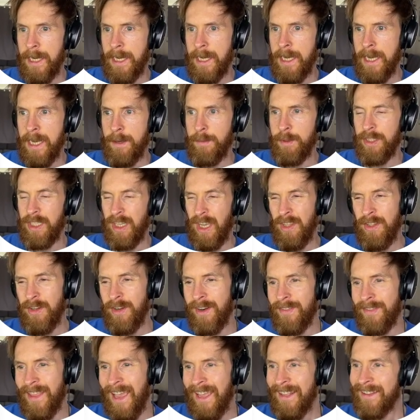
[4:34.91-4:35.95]
But other
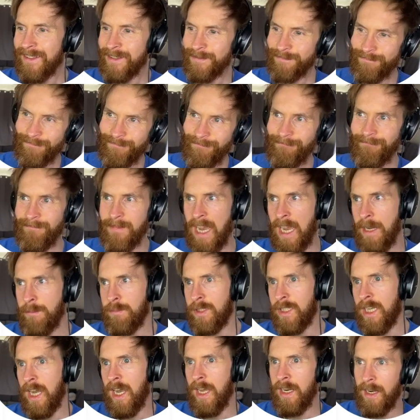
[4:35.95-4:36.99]
than that, I'm
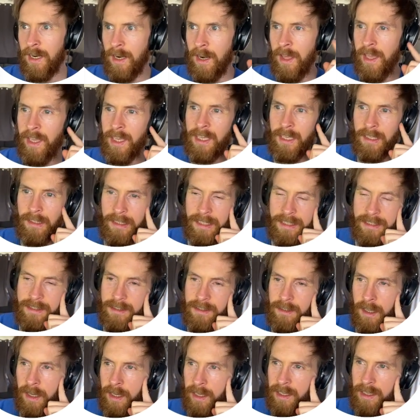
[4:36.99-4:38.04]
kind of liking
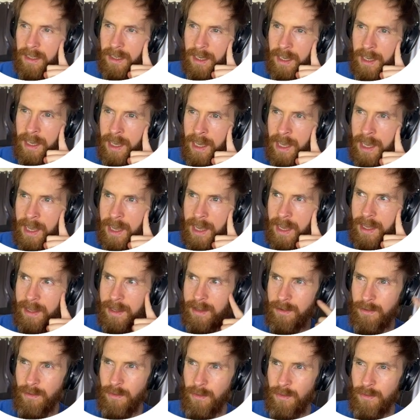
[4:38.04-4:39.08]
this. Like,
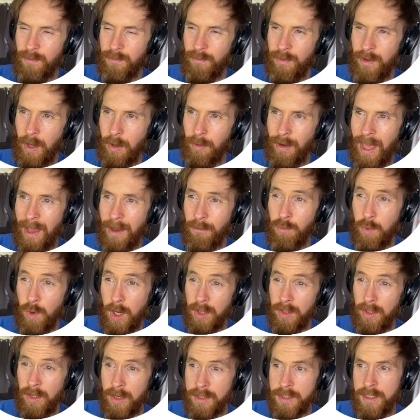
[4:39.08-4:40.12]
we only have
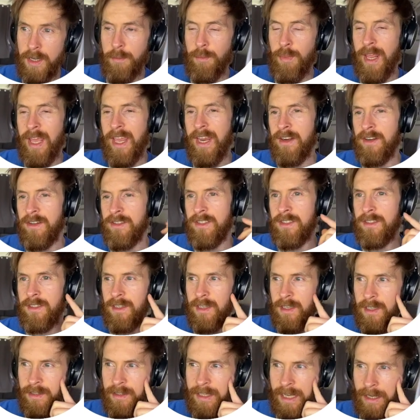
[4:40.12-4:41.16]
1 Arsenal players.
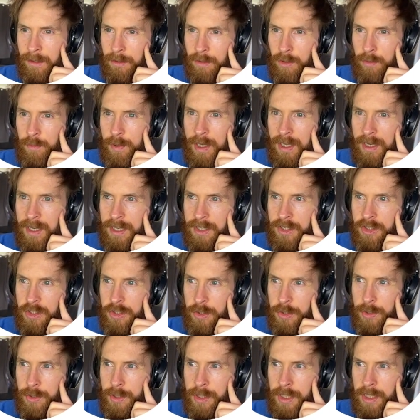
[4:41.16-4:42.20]
That could be an
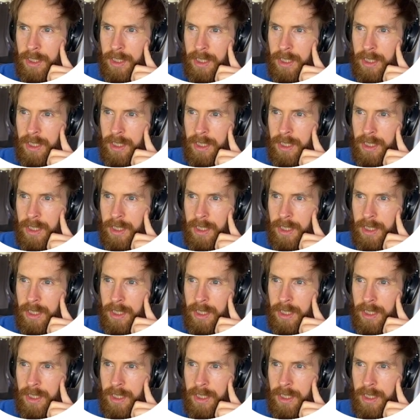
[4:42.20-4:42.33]
issue.